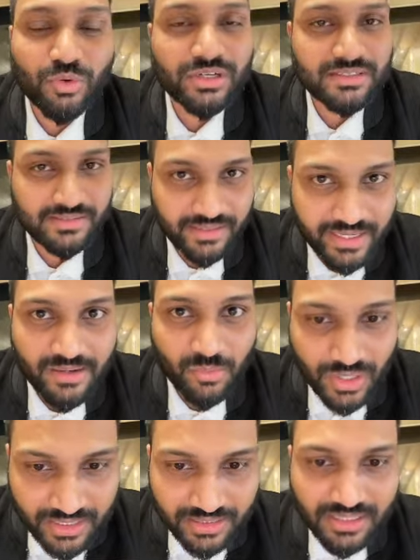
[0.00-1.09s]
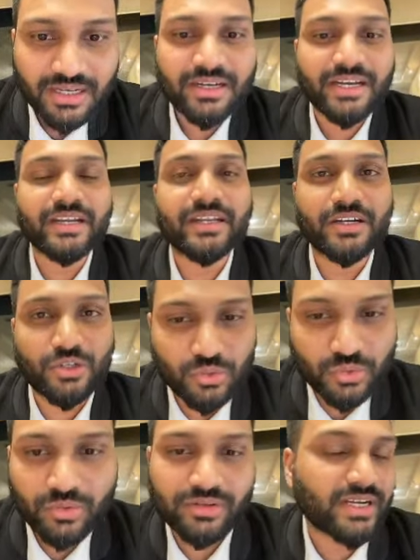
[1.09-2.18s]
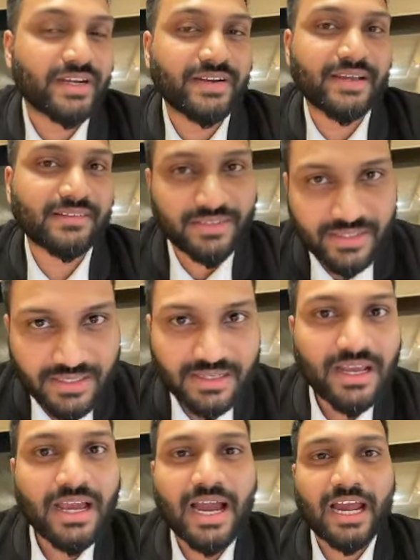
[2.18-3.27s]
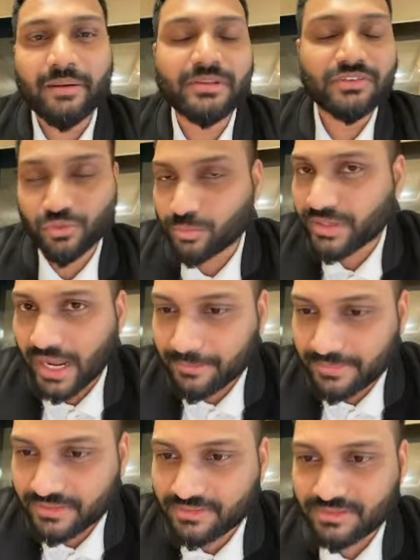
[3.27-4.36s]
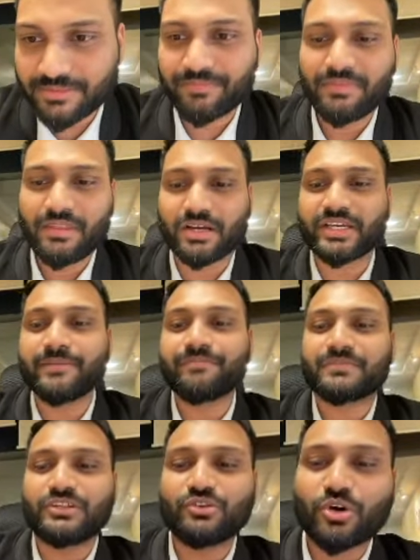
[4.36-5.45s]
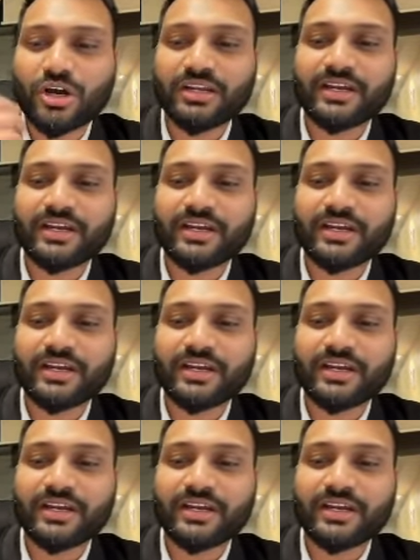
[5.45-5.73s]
what is India 1, India 2, India 3, I'll be the super happiest. Okay, you all